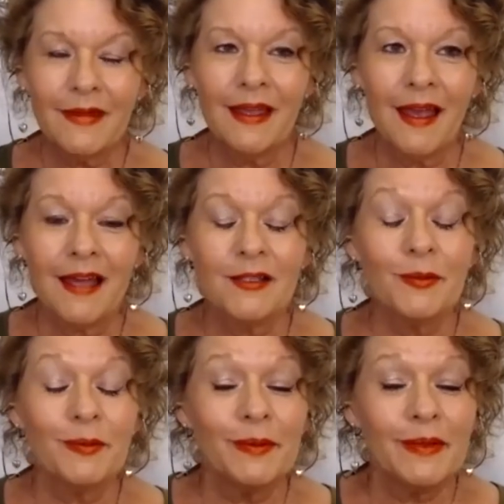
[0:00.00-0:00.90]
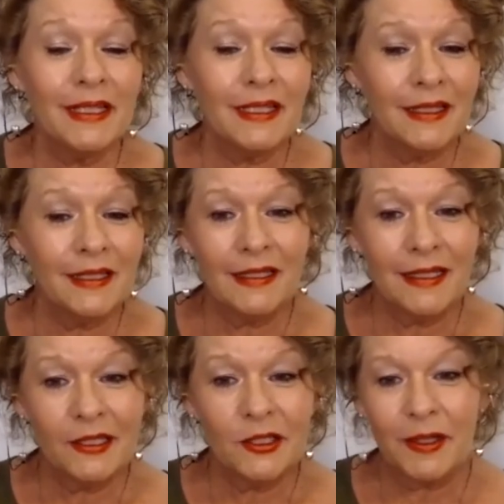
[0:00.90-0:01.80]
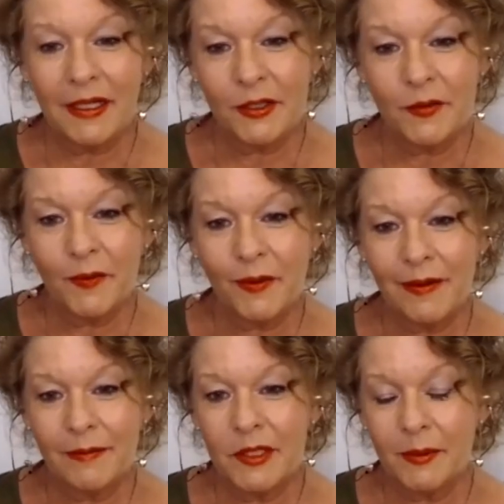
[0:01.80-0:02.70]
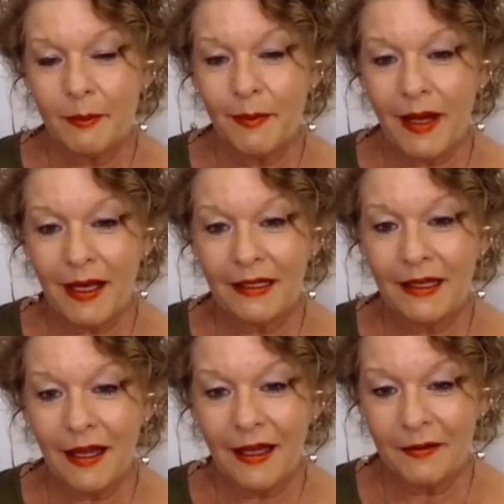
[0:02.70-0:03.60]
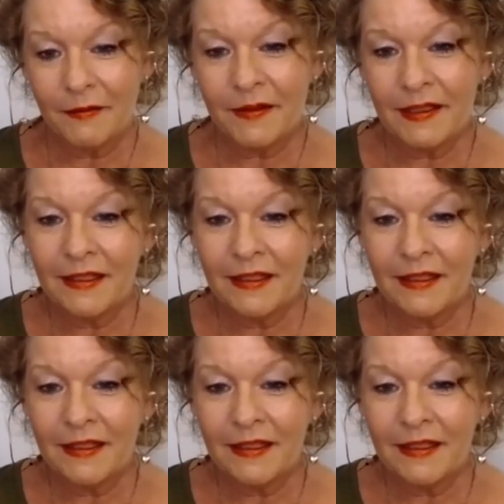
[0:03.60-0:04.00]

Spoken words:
has really transformed my life.